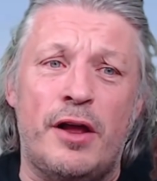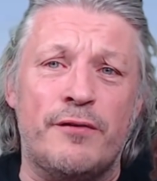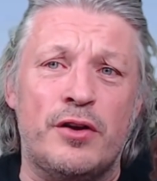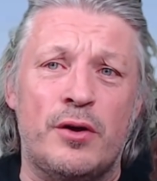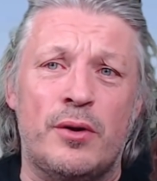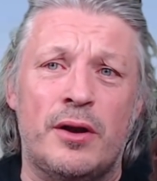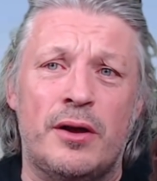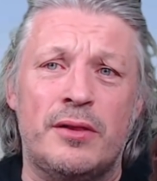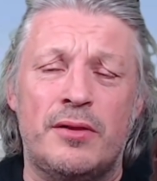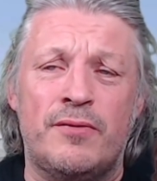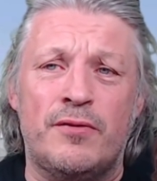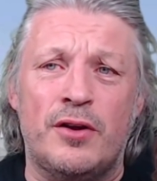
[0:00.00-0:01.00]
love you,
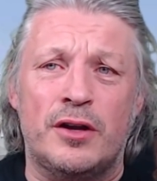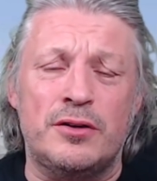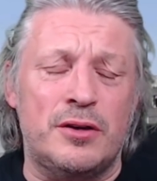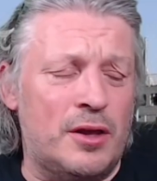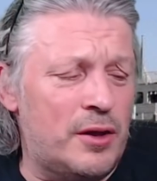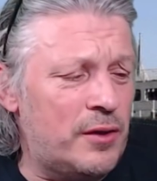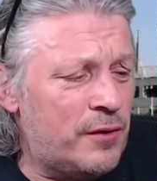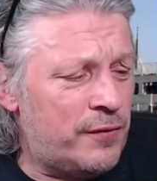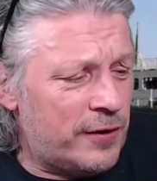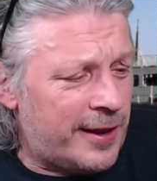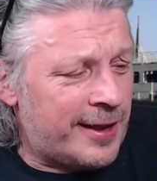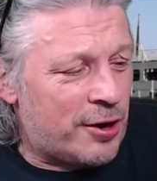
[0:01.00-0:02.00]
and you
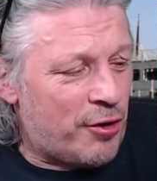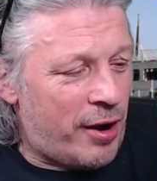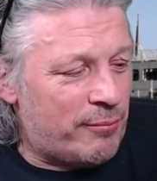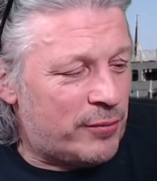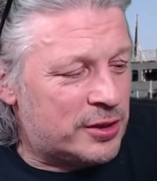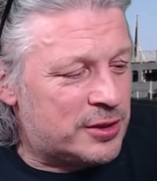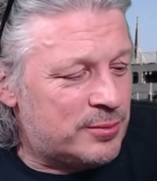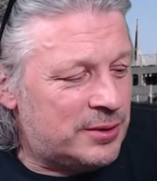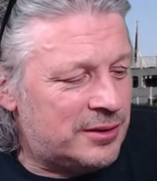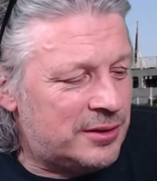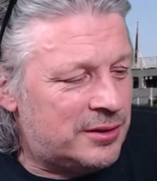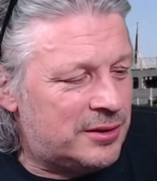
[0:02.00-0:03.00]
feel like a grandma to
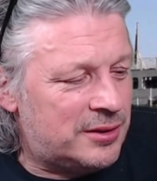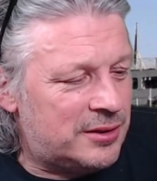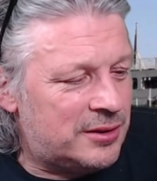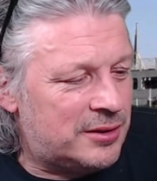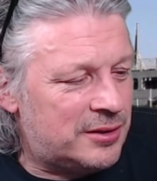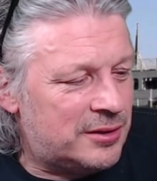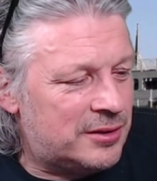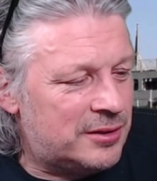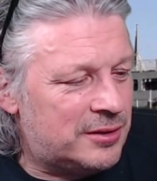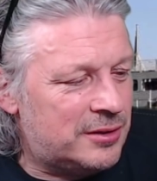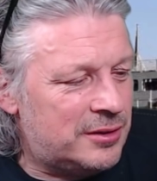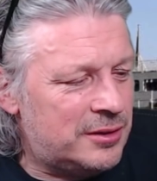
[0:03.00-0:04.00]
me. That's very
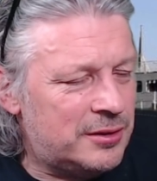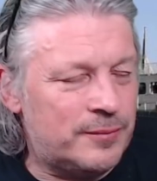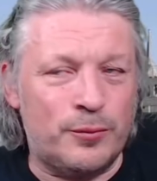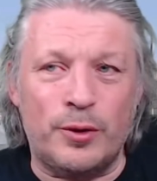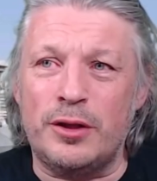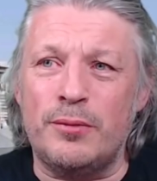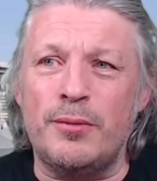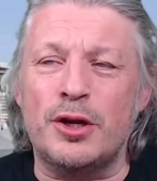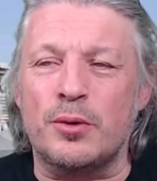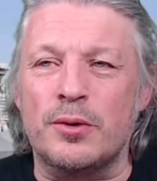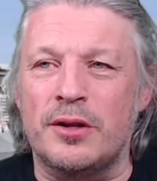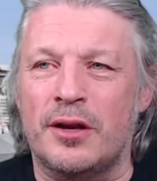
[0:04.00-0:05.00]
offensive to me. Well, you're
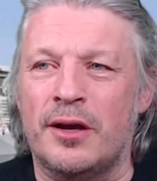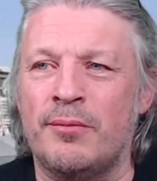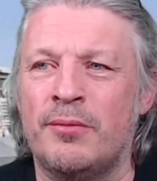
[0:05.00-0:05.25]
much older than I